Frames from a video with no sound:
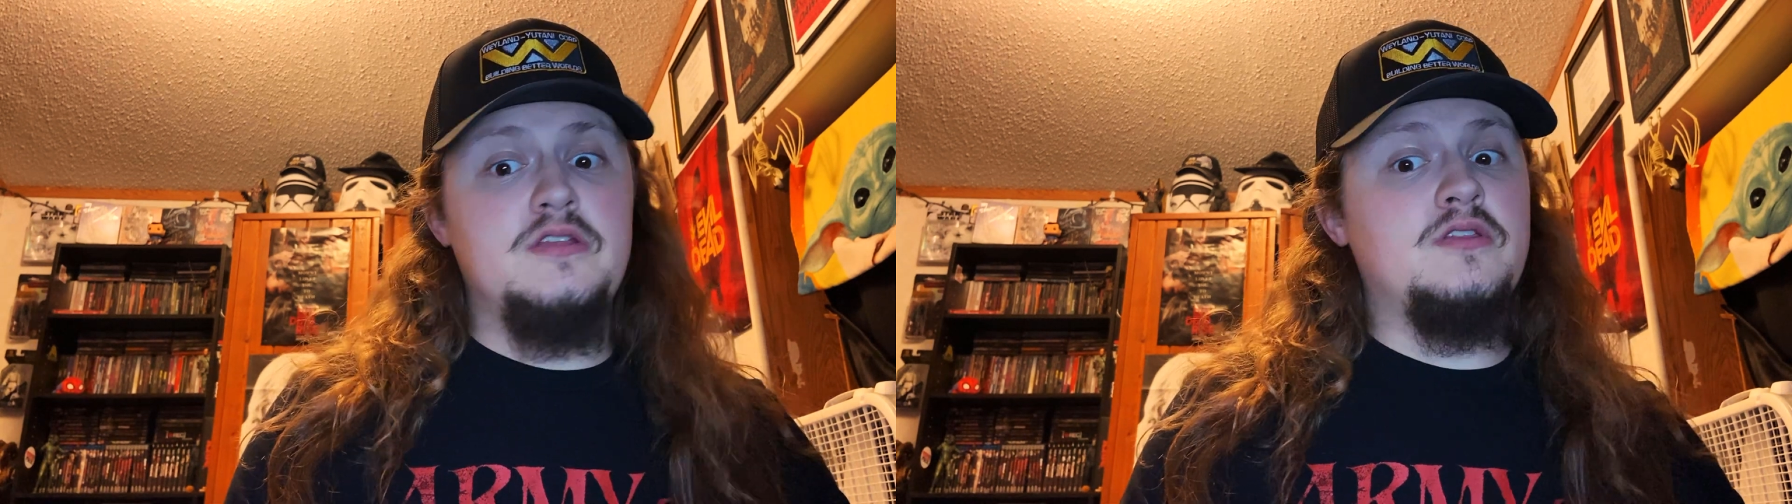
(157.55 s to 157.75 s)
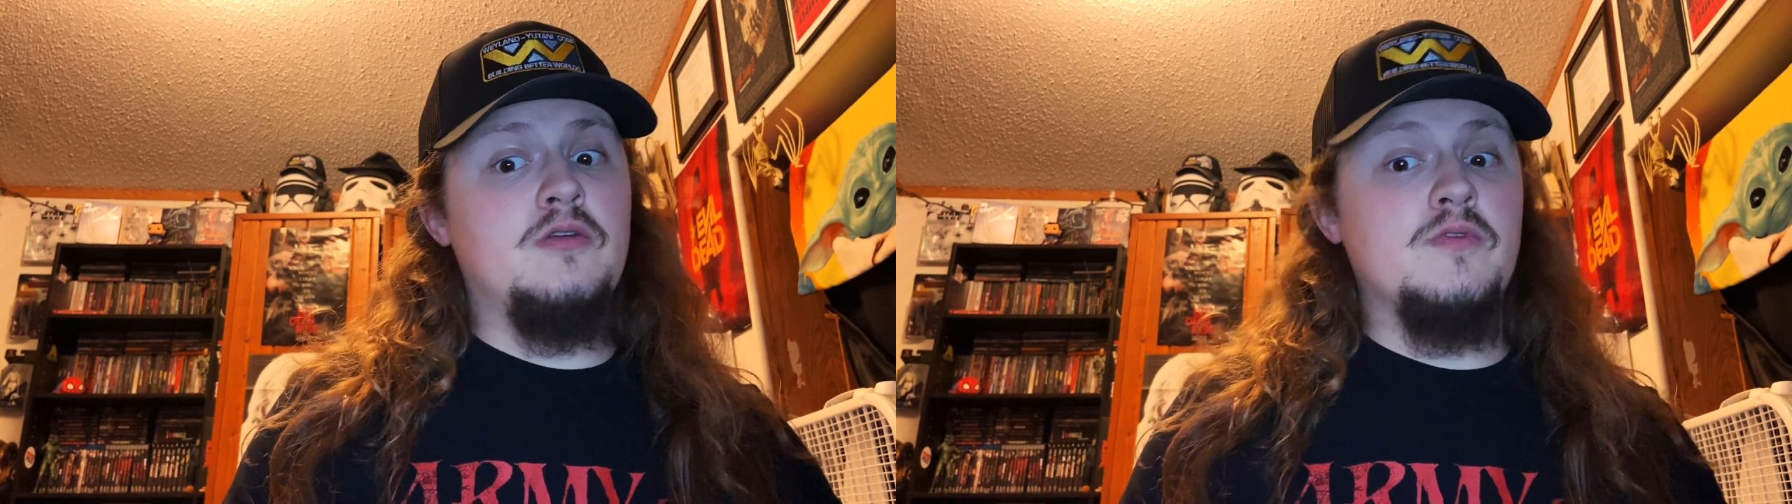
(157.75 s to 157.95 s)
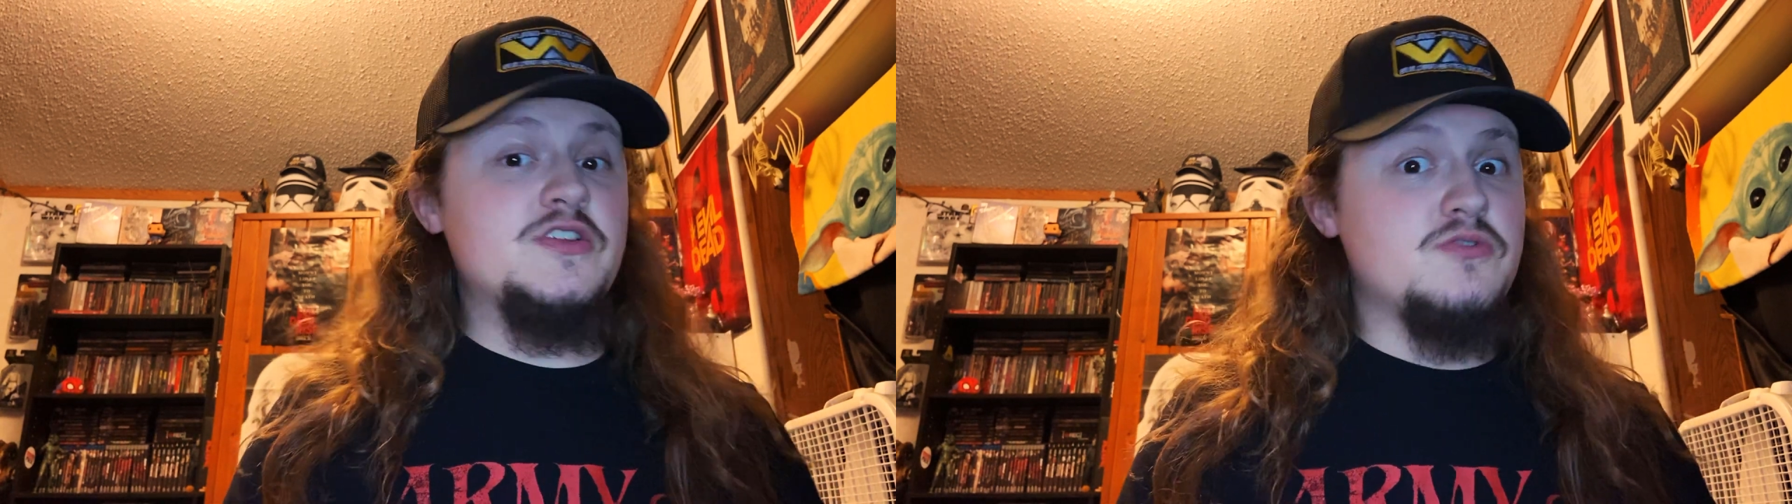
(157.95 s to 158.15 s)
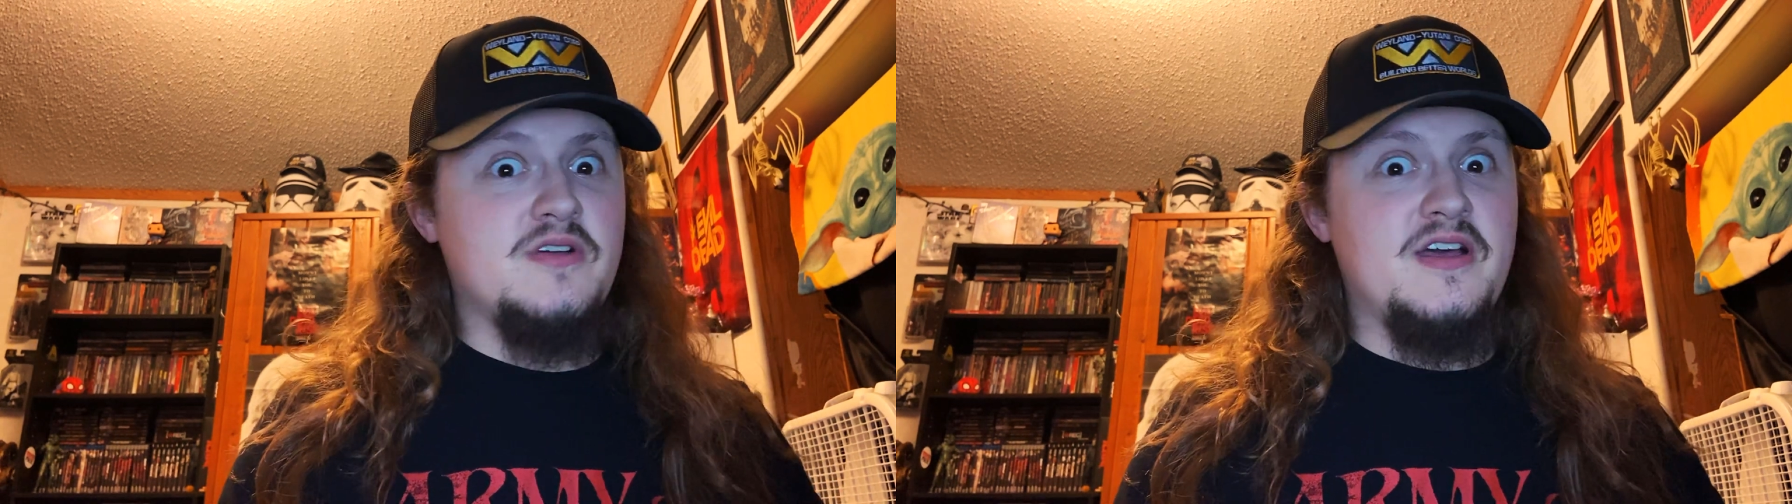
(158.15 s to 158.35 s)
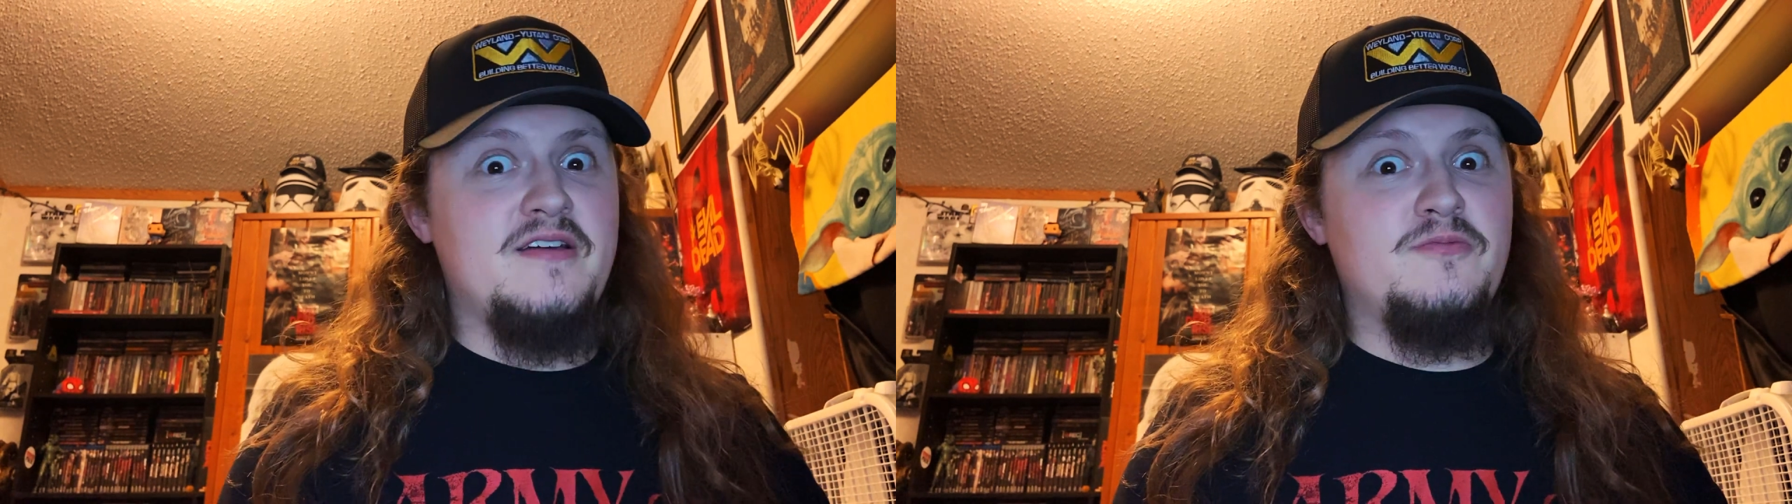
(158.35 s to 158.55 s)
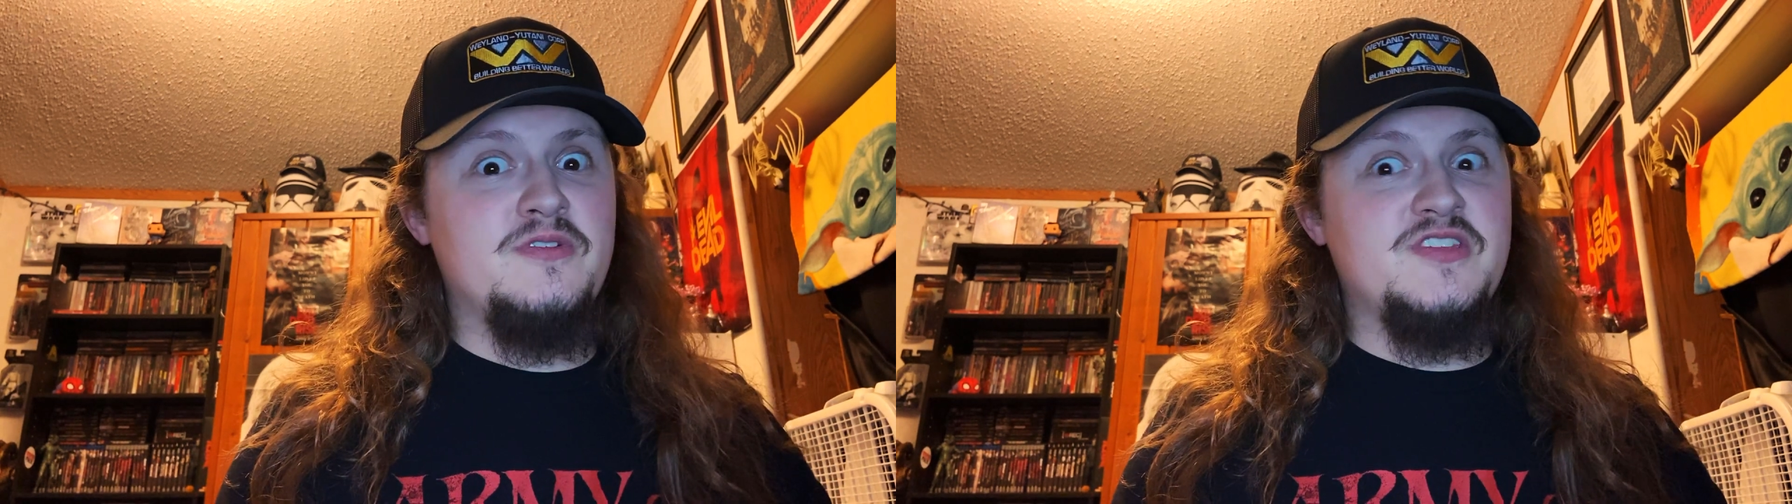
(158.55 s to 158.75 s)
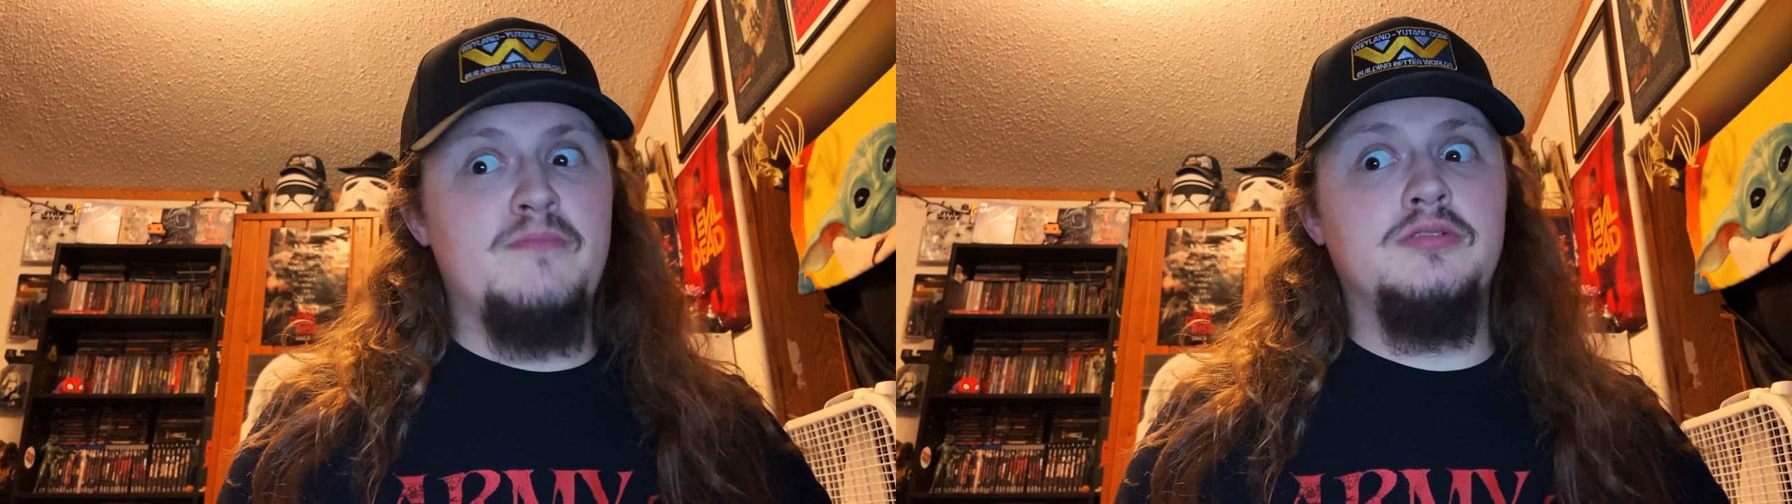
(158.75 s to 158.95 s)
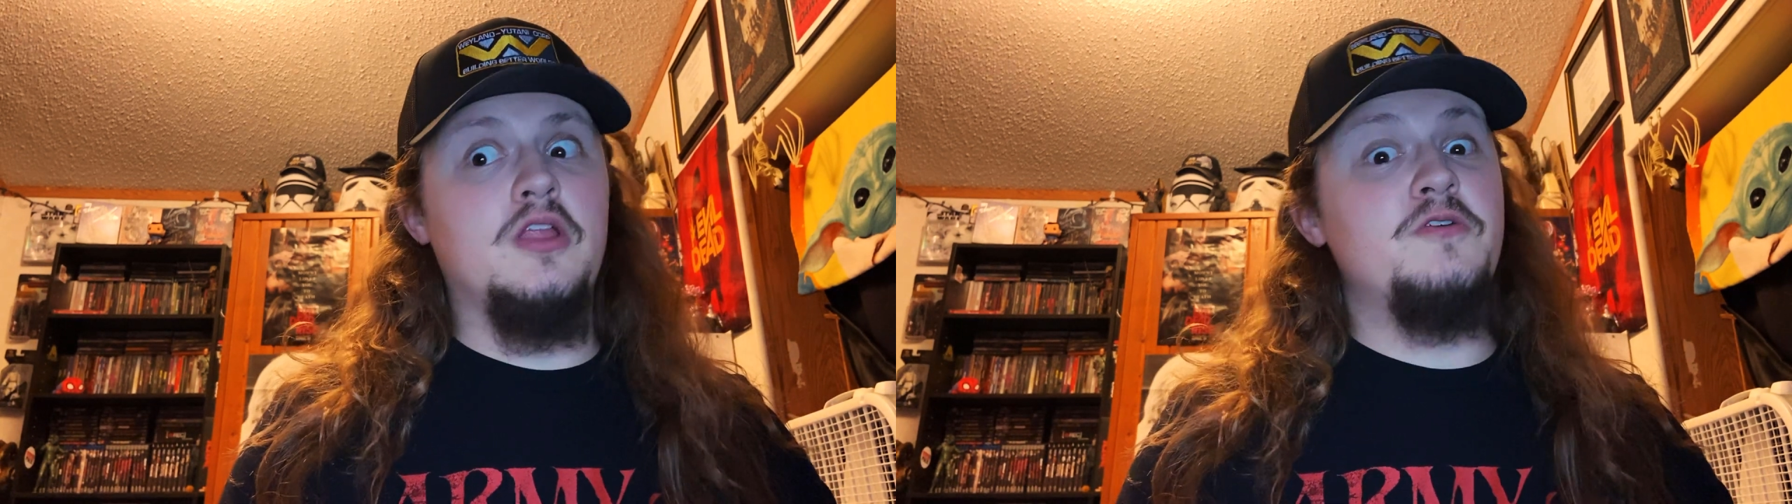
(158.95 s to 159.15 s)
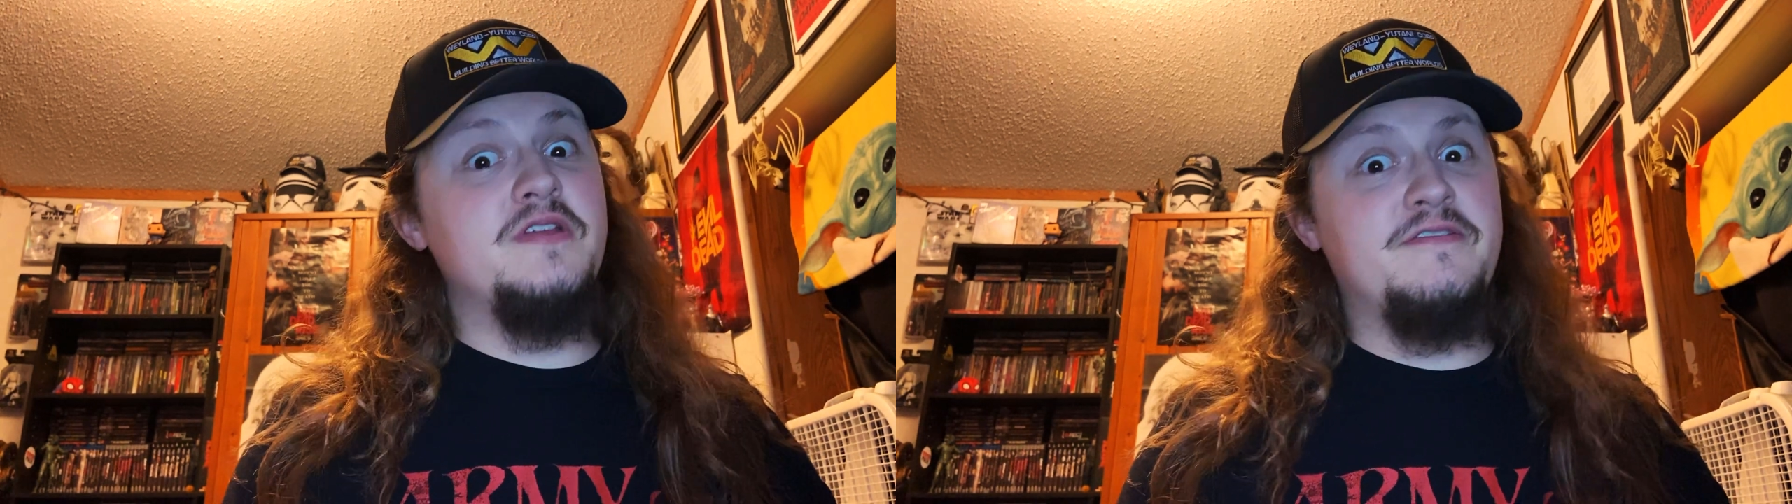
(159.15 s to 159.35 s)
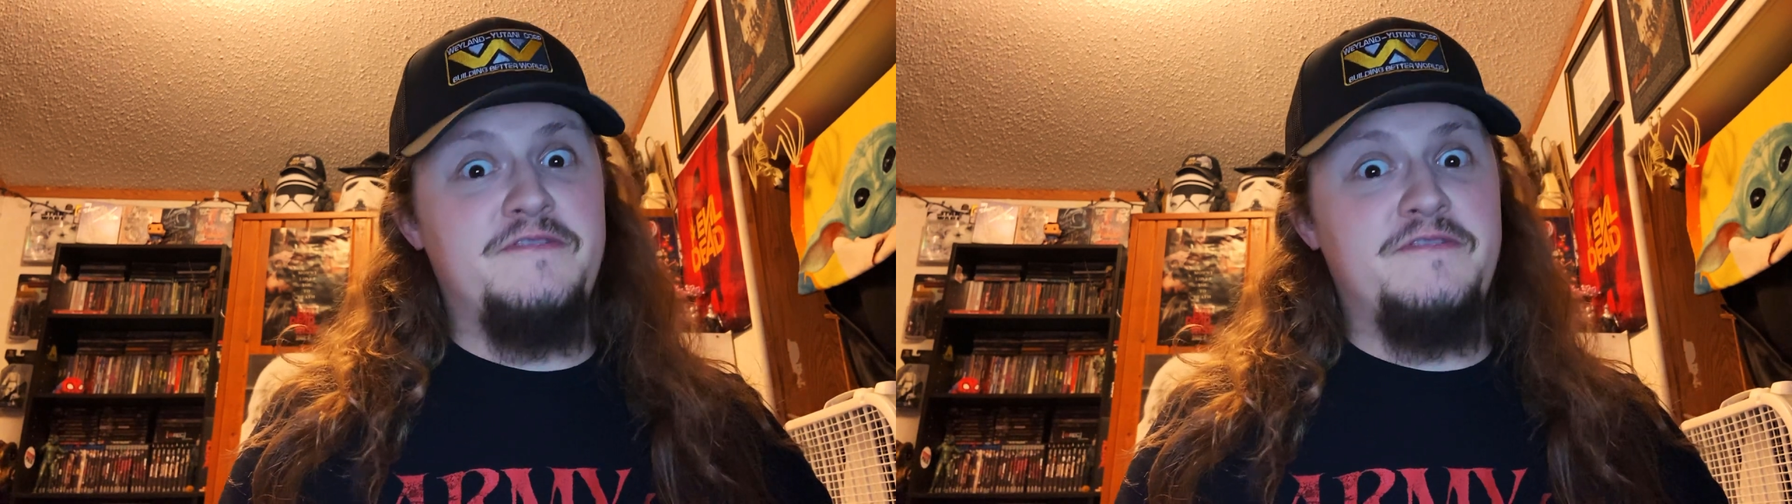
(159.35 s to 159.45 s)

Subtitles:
the original cut was a bloated